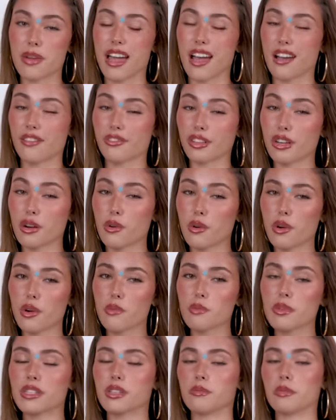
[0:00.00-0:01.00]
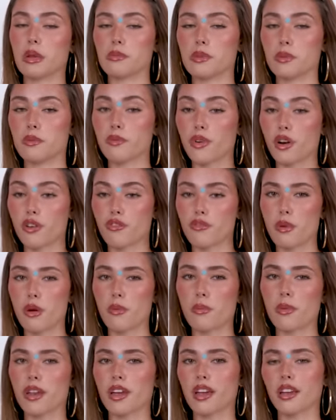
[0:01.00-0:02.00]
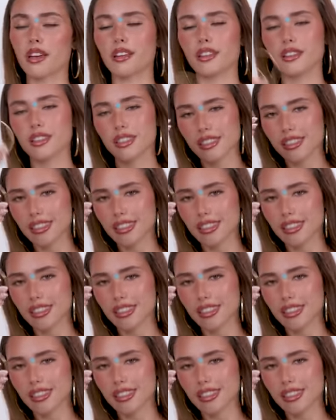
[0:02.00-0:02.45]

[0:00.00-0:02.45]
I have to go home, and sometimes I'm far from home and I